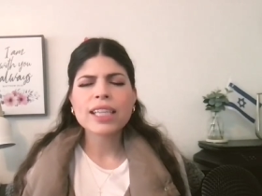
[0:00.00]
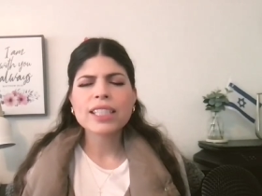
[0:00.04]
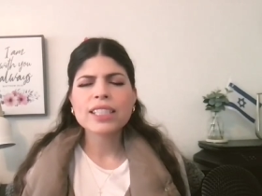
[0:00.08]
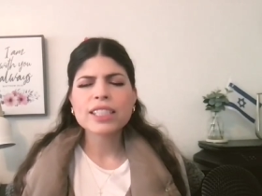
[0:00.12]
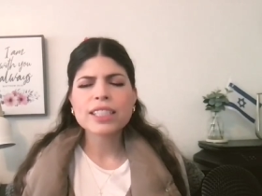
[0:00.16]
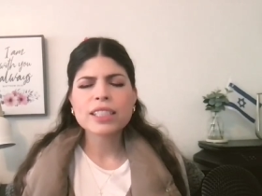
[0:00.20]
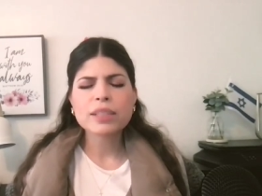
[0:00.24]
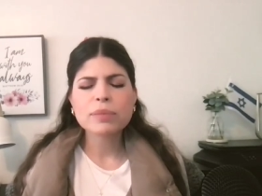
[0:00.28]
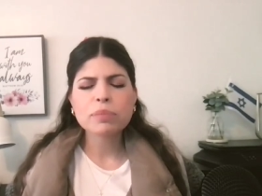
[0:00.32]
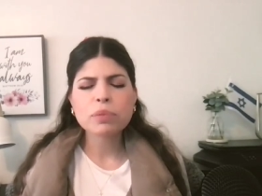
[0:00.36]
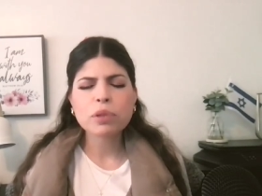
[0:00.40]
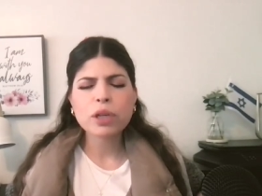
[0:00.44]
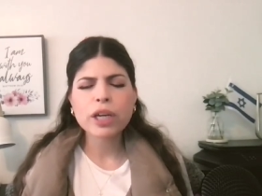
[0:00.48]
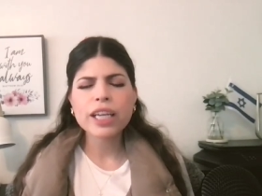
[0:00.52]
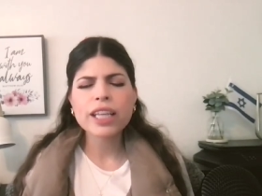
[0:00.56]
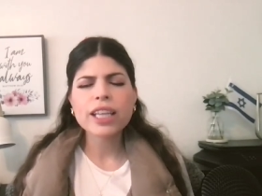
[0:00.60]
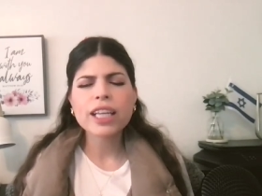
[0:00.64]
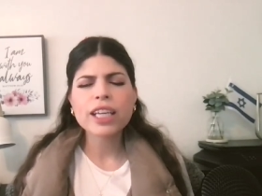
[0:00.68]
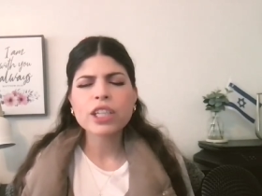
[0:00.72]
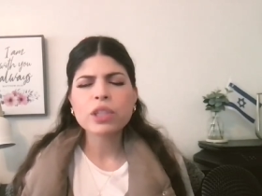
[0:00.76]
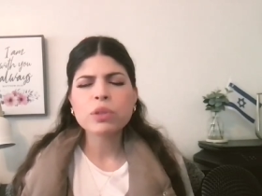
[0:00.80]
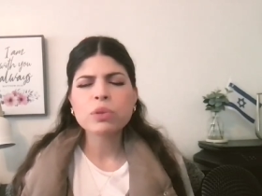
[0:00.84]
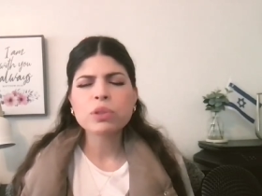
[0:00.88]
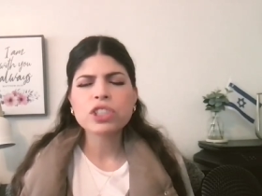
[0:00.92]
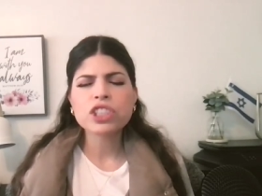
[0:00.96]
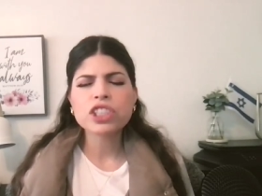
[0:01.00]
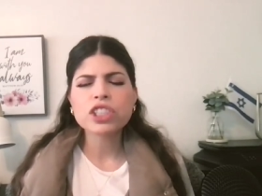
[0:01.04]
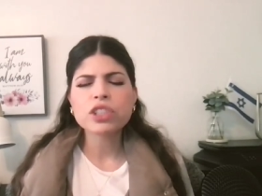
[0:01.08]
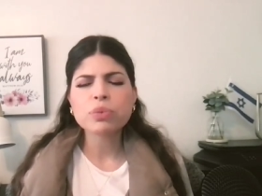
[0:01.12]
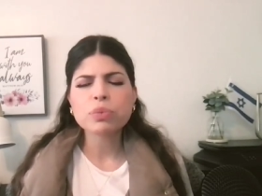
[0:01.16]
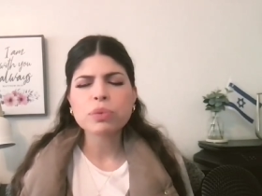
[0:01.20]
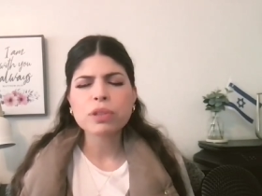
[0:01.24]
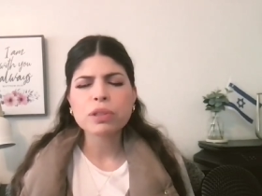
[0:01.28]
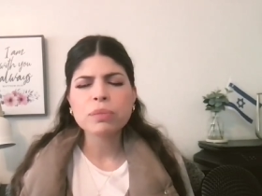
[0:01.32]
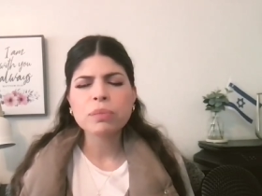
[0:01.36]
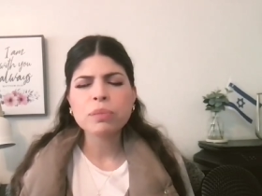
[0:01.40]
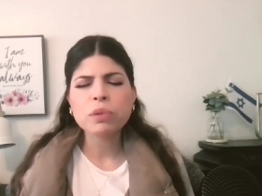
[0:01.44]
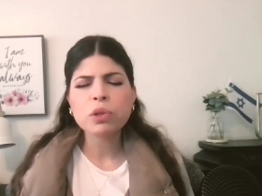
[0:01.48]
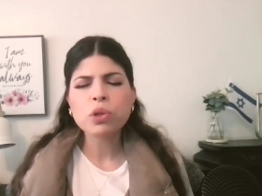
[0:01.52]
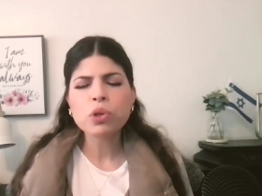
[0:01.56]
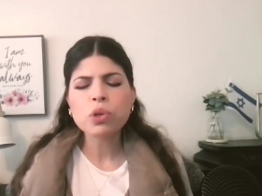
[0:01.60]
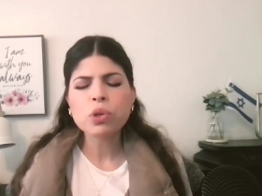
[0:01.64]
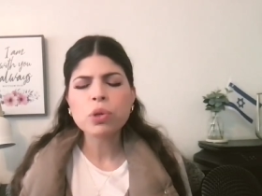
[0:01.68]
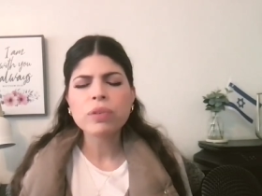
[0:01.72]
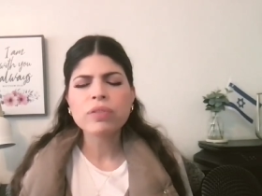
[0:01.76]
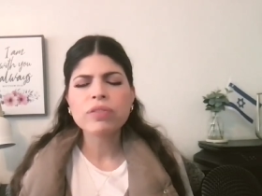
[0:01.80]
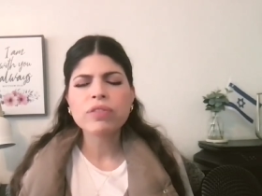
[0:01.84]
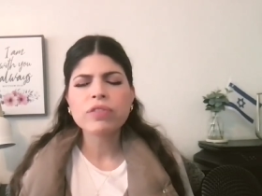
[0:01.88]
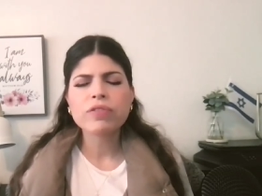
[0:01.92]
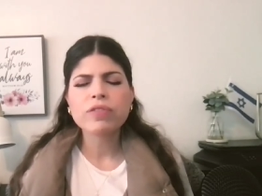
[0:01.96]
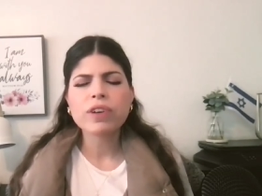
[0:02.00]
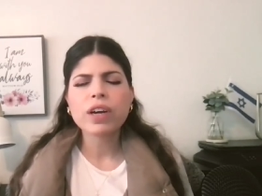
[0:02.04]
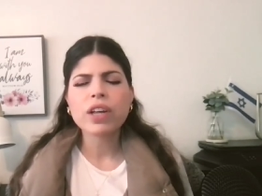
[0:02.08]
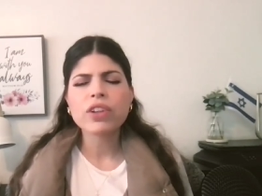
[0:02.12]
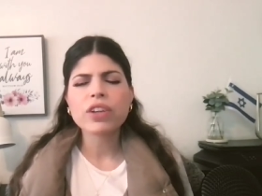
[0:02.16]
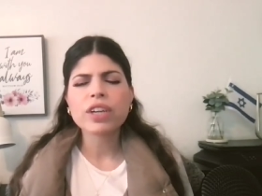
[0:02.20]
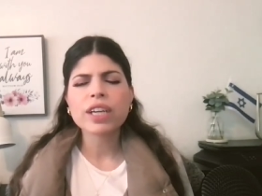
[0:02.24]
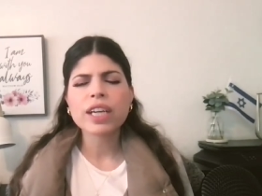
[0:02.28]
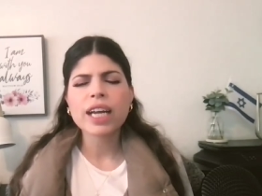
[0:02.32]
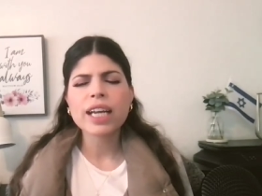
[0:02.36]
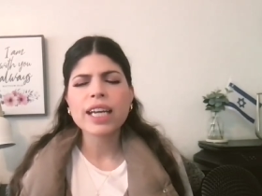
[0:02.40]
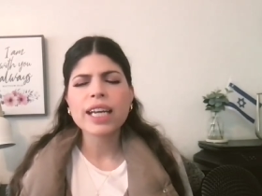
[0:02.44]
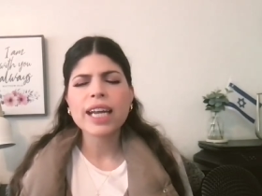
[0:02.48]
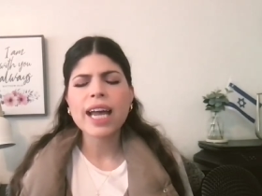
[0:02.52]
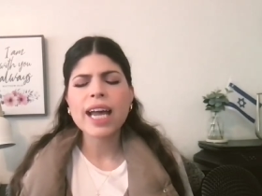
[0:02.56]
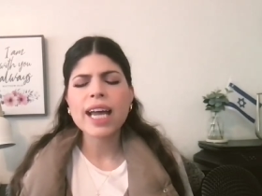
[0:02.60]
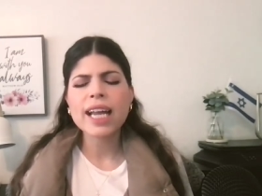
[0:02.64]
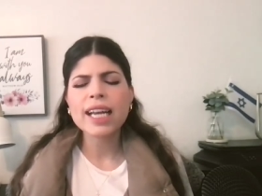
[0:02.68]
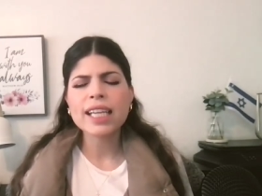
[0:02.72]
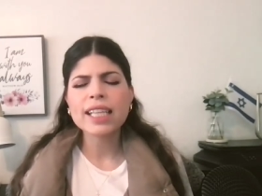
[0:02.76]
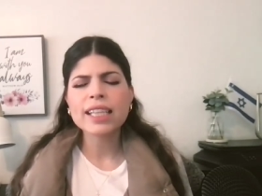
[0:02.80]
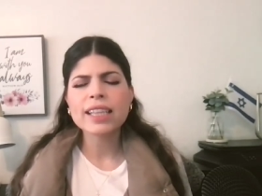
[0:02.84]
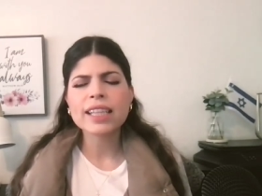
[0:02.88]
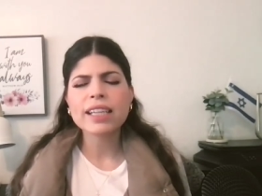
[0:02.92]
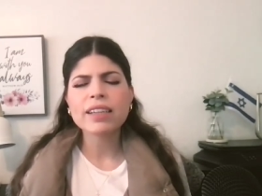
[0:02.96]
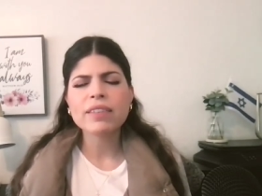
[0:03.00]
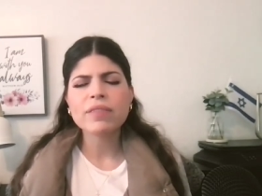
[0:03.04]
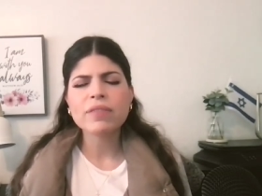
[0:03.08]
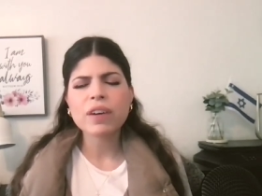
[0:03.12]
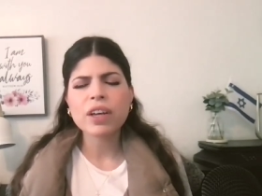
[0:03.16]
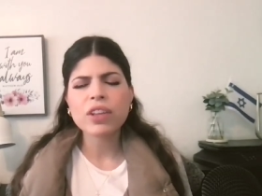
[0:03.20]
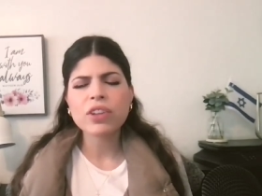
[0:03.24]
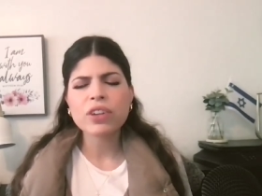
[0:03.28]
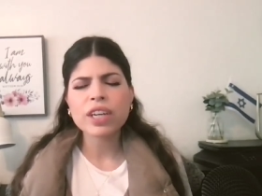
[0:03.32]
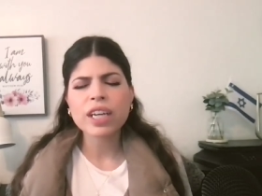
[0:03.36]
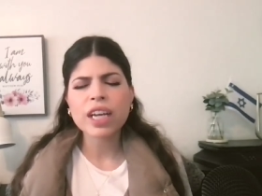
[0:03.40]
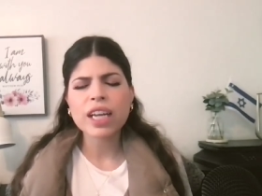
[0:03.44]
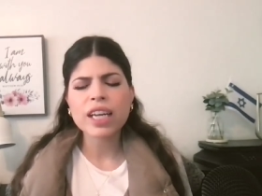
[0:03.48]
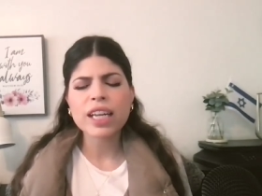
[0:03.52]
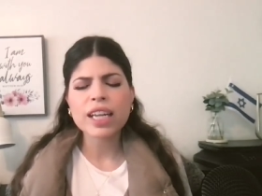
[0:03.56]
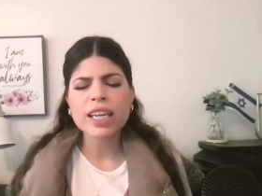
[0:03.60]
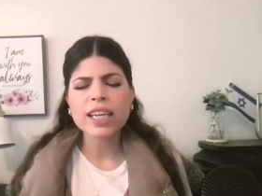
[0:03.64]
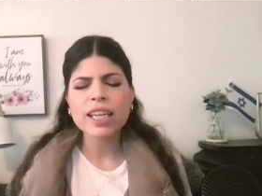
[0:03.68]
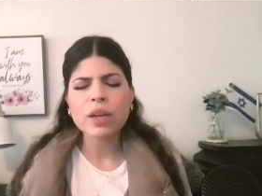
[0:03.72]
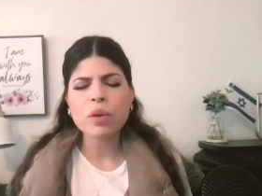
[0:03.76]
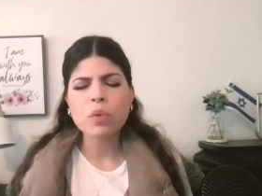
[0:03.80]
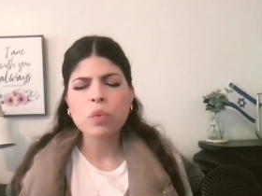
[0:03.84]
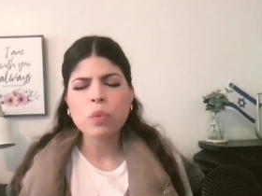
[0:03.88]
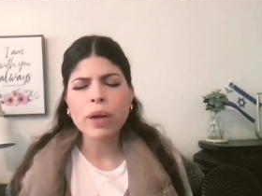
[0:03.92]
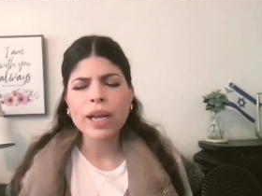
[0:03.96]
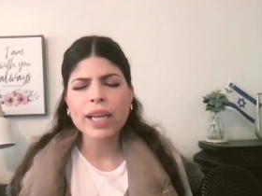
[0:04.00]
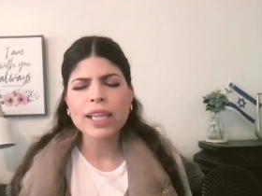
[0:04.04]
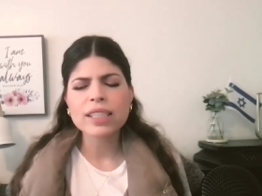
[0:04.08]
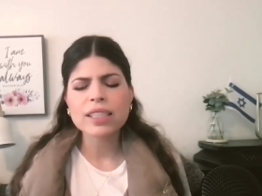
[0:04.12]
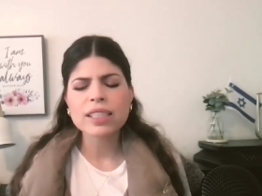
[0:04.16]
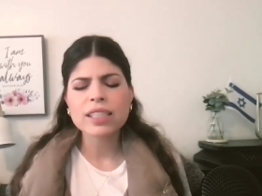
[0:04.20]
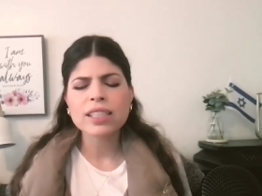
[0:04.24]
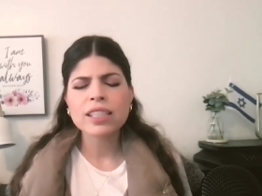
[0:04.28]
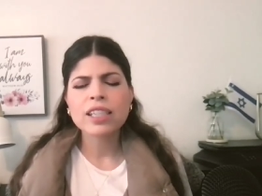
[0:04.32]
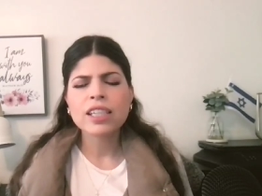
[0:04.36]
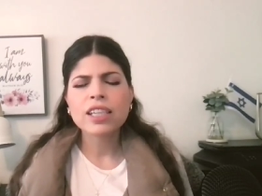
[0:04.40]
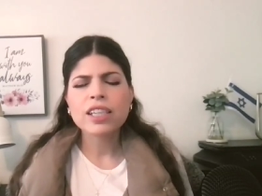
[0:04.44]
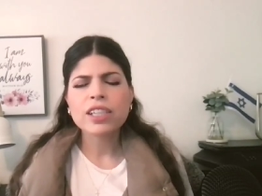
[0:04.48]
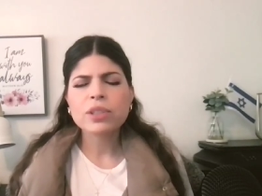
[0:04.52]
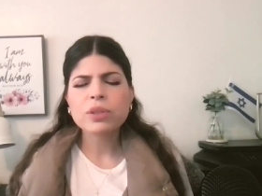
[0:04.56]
I just pray that you would just remove, Father God, anything, Father God, any weight.